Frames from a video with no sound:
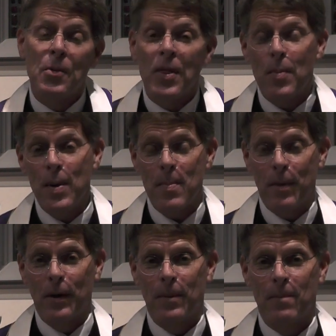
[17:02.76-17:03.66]
with the
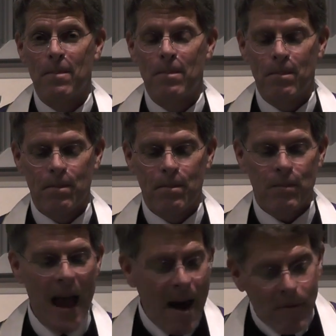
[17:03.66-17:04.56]
people,
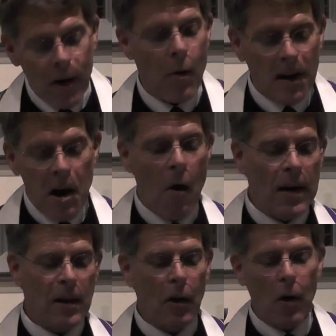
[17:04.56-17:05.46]
everyone knowing
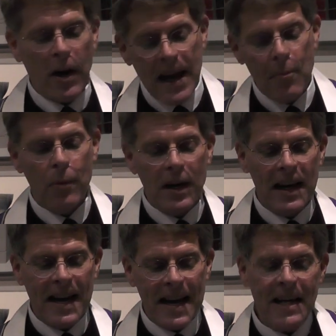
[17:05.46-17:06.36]
the Lord inwardly
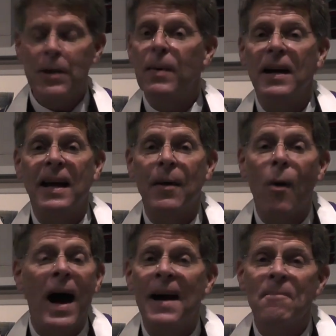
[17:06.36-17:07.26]
and intimately.
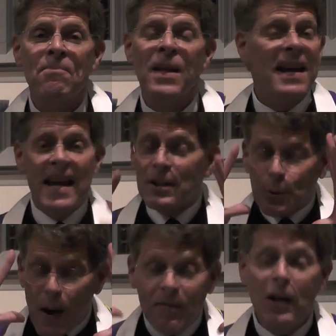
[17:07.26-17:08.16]
Why, it's
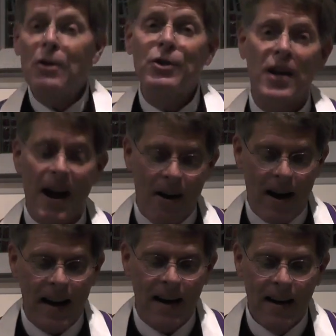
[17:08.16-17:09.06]

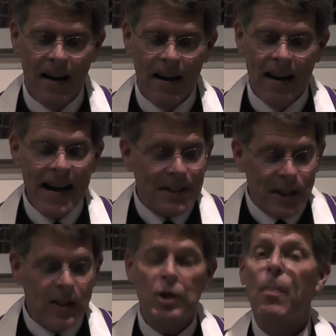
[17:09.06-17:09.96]
revolutionary. It's
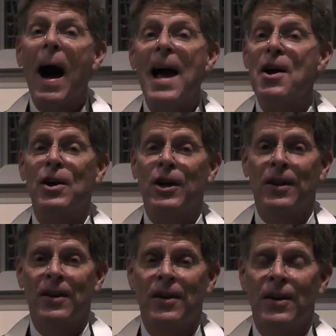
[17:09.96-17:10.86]
inspired.
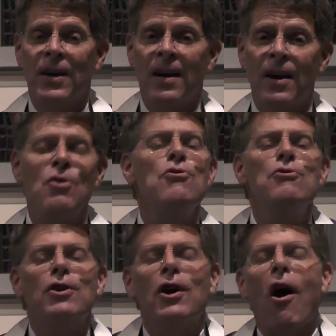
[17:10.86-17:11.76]
Who
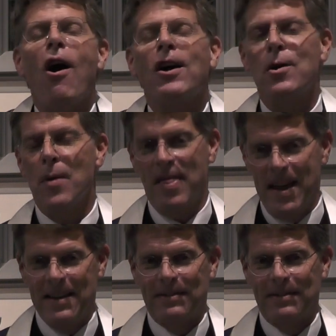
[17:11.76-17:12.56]
could argue with it?